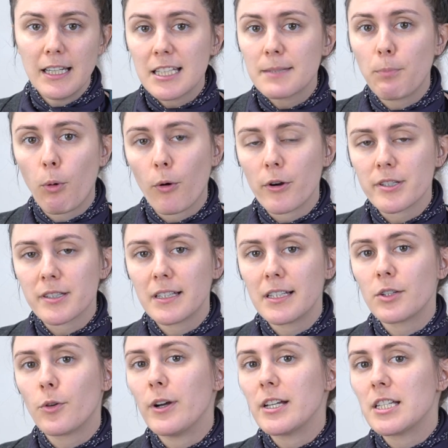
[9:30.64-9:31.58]
Is
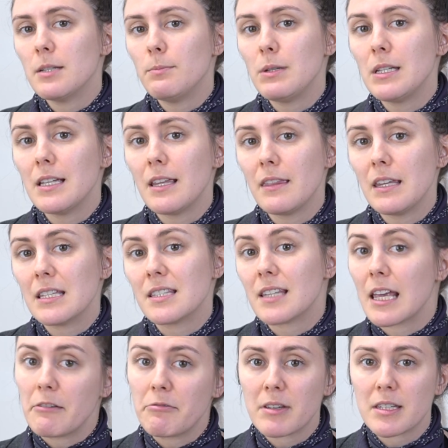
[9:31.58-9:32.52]
porcelain going to be the
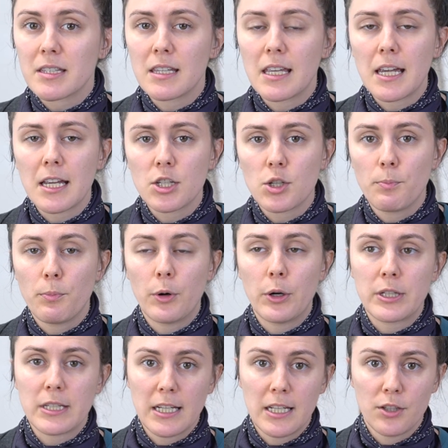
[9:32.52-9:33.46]
safest thing to
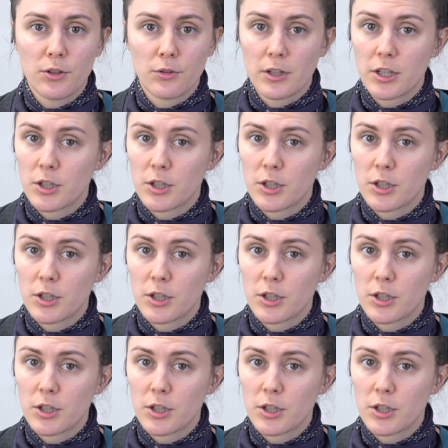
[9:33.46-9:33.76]
put in your